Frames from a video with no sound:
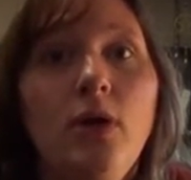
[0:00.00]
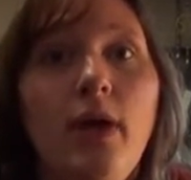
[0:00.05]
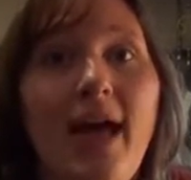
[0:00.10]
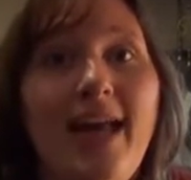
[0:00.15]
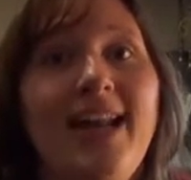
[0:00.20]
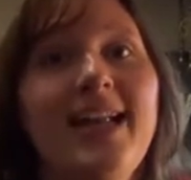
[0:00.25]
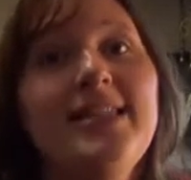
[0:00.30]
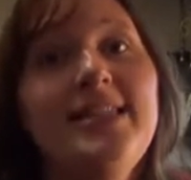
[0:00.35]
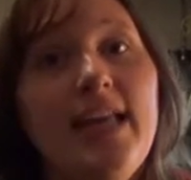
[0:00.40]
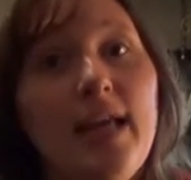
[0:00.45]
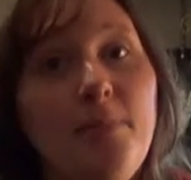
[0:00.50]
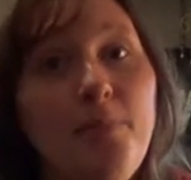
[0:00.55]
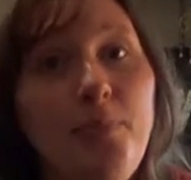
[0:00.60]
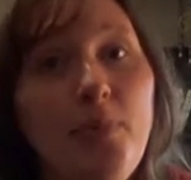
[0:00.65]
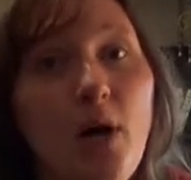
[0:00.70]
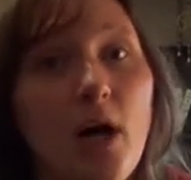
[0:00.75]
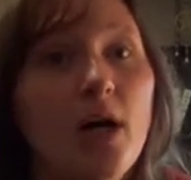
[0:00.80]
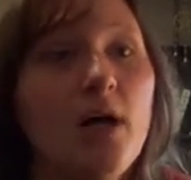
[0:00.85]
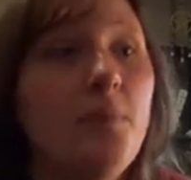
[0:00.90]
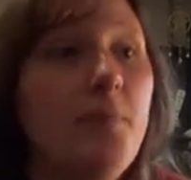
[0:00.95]
And I say
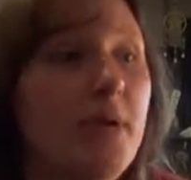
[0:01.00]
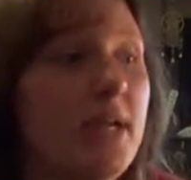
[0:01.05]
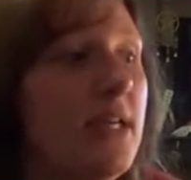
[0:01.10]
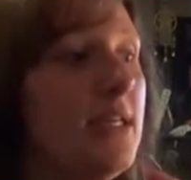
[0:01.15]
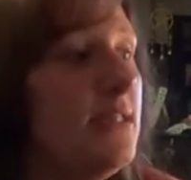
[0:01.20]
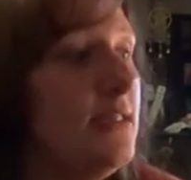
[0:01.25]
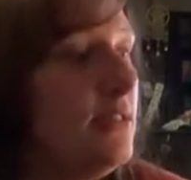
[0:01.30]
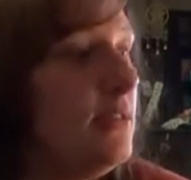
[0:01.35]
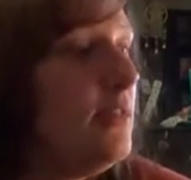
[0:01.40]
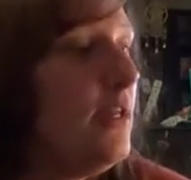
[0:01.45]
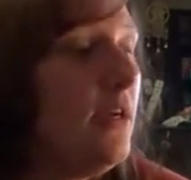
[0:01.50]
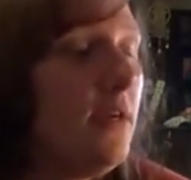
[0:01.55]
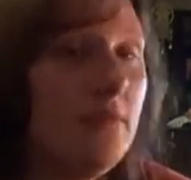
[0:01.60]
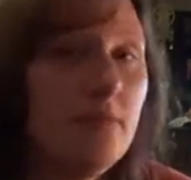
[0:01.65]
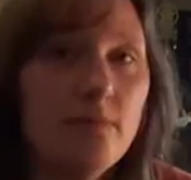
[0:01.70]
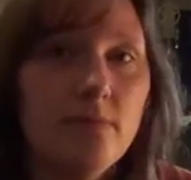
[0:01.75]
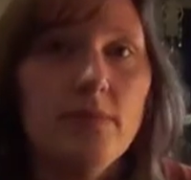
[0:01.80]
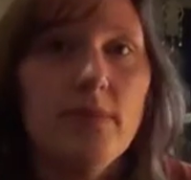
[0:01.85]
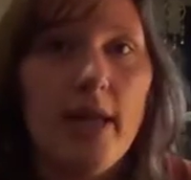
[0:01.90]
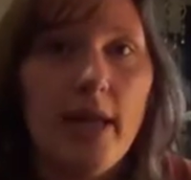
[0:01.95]
book because they
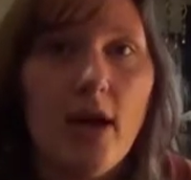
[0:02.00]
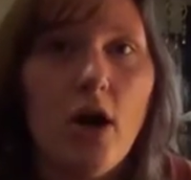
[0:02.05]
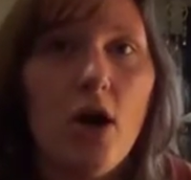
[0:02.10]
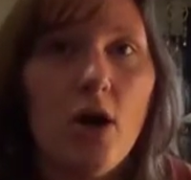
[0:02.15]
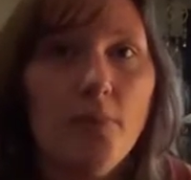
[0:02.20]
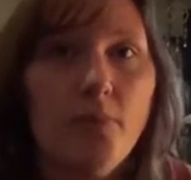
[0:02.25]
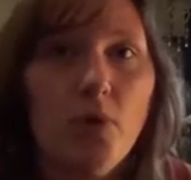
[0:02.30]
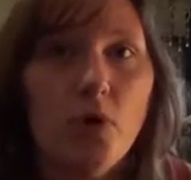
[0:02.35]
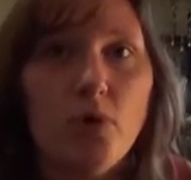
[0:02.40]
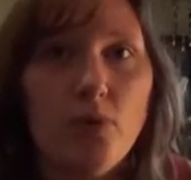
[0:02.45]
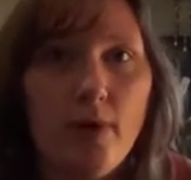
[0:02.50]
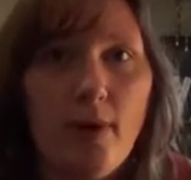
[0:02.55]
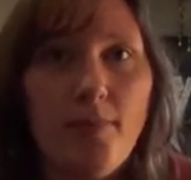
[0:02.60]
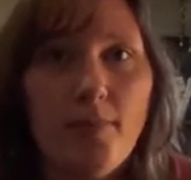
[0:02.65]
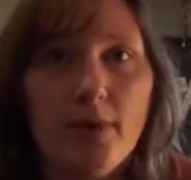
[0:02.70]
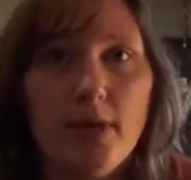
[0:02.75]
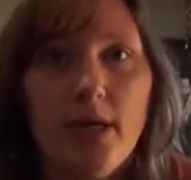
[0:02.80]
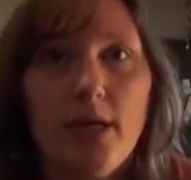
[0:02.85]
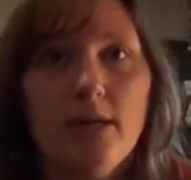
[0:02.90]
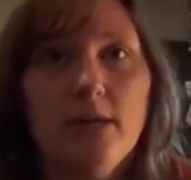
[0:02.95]
are book
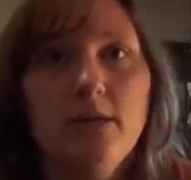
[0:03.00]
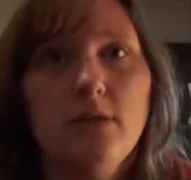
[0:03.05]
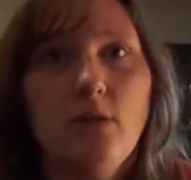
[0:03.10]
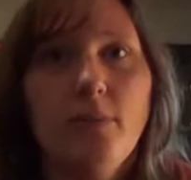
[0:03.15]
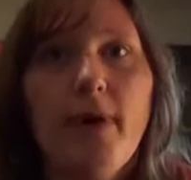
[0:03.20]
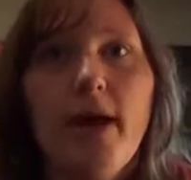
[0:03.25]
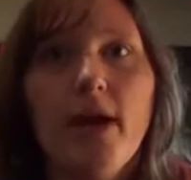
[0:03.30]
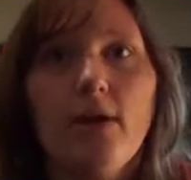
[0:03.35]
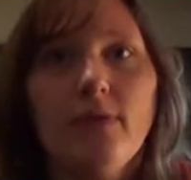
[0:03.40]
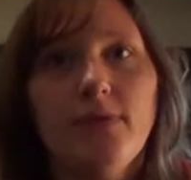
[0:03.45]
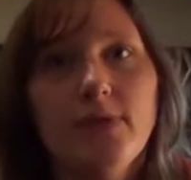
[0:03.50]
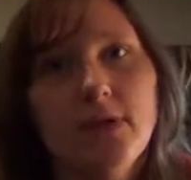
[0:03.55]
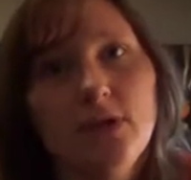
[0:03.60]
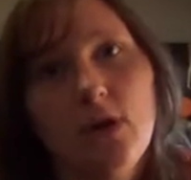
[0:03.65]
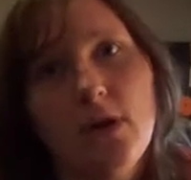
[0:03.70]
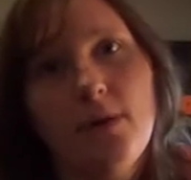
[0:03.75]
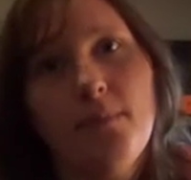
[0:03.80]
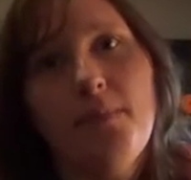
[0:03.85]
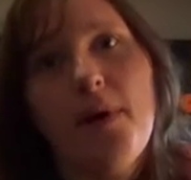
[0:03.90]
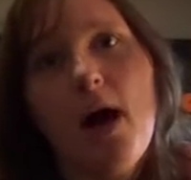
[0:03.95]
replicas, no matter if it's
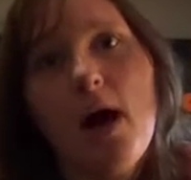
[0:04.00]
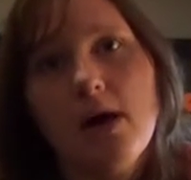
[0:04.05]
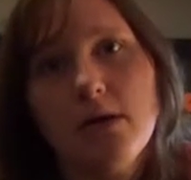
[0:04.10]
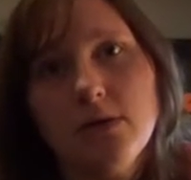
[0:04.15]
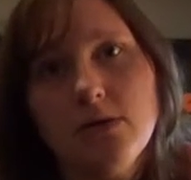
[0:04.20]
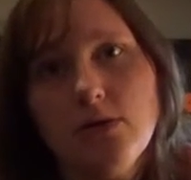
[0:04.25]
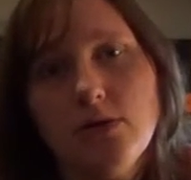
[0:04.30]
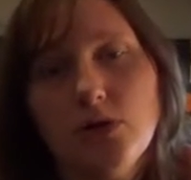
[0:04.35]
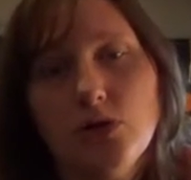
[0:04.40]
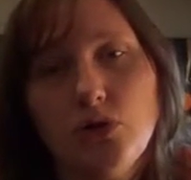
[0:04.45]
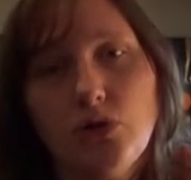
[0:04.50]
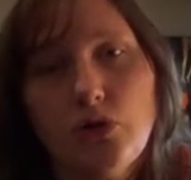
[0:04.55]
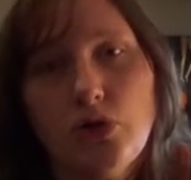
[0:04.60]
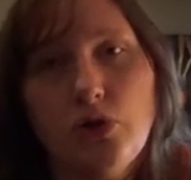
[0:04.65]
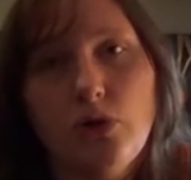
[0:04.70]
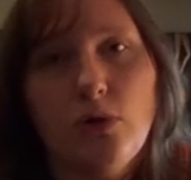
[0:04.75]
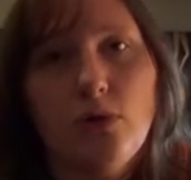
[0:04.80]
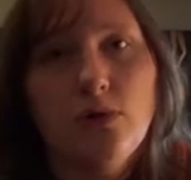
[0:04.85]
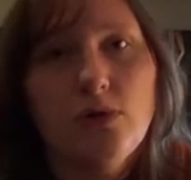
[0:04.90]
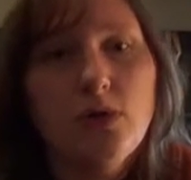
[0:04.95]
on a box or a
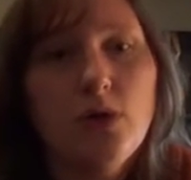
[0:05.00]
journal.